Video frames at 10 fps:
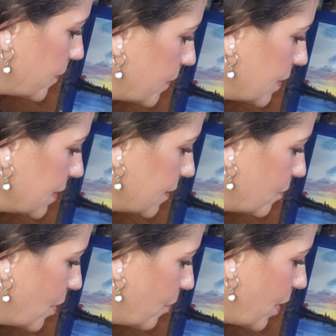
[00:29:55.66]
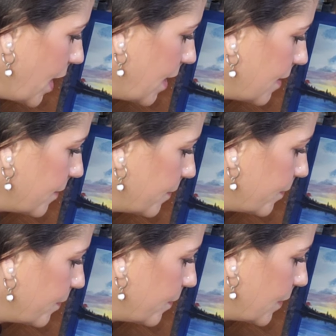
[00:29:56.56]
This is one way.
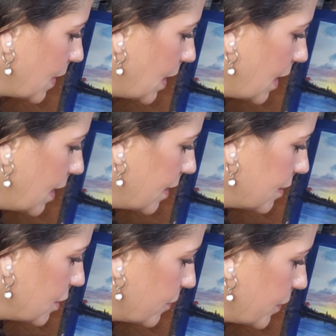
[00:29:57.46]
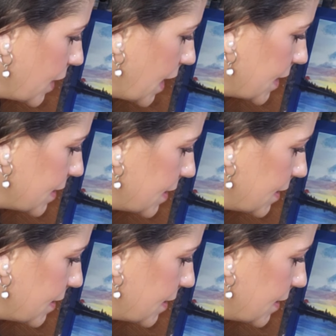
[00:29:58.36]
Don't forget,